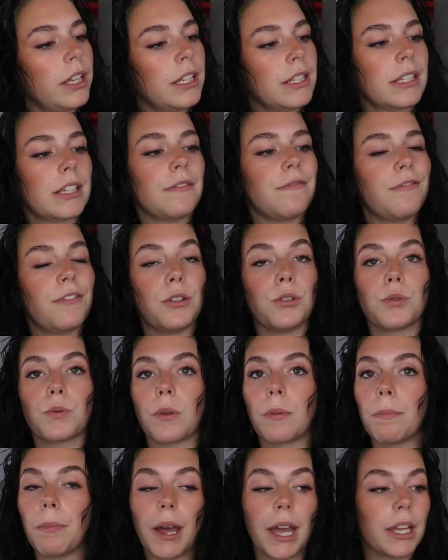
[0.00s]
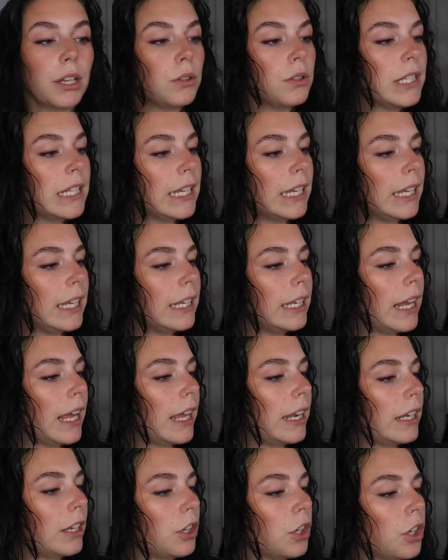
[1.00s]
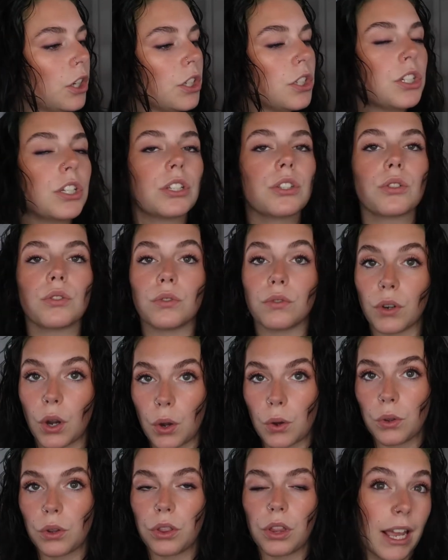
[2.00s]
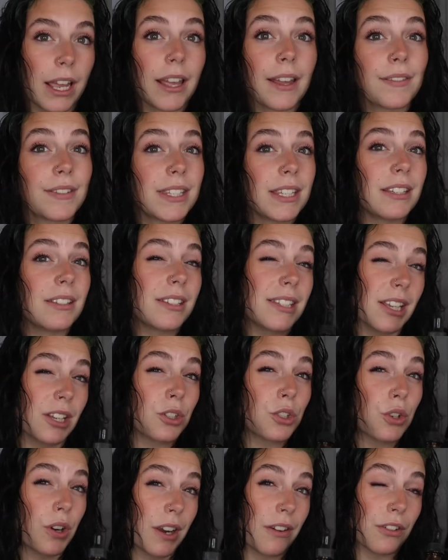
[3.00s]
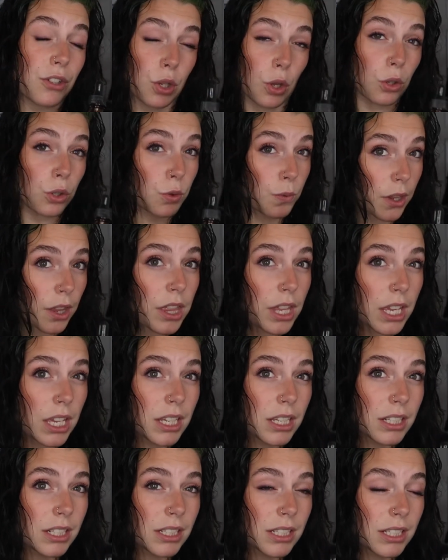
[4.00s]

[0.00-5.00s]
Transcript: It's infused with biotin and encourages growth. I have seen such great results with it.